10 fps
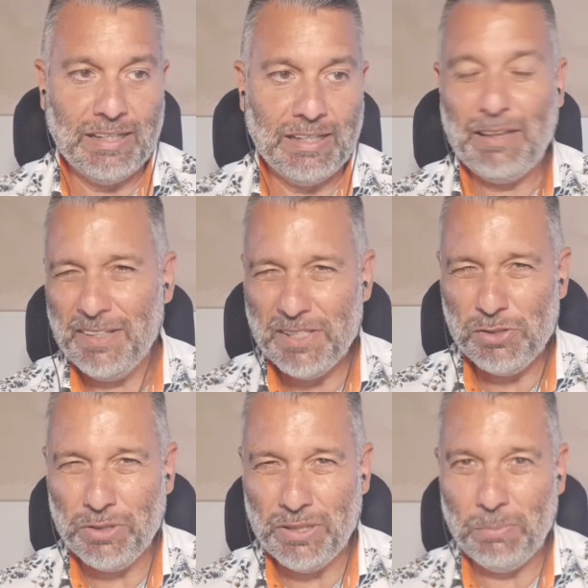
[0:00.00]
And I think he's
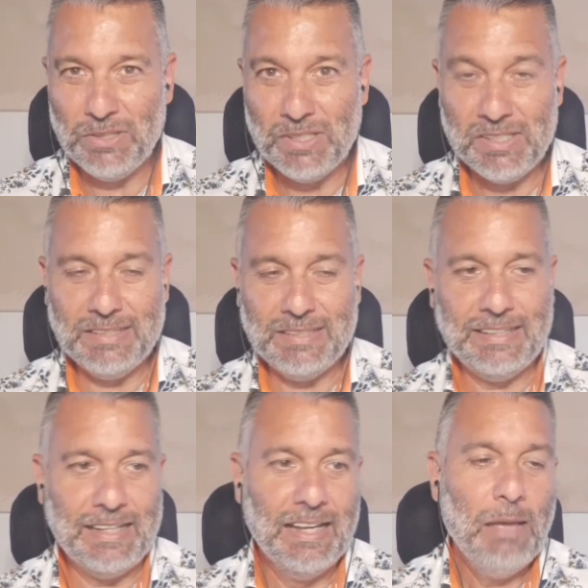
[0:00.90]
talking about the city here.